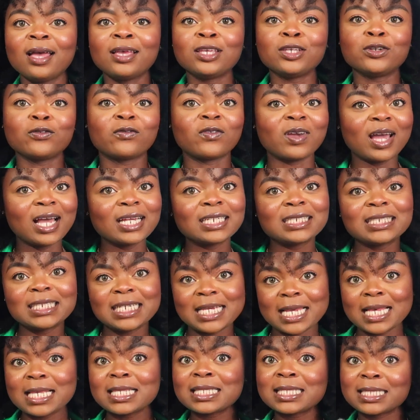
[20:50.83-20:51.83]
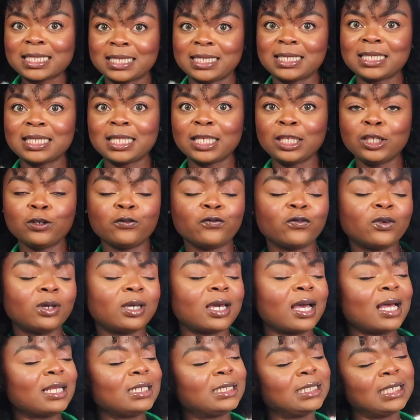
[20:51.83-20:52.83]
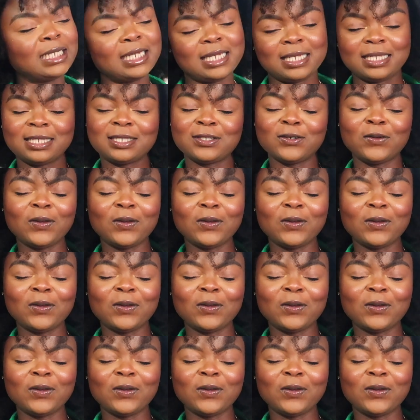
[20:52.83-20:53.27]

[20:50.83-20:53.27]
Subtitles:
You've got this. You've got this.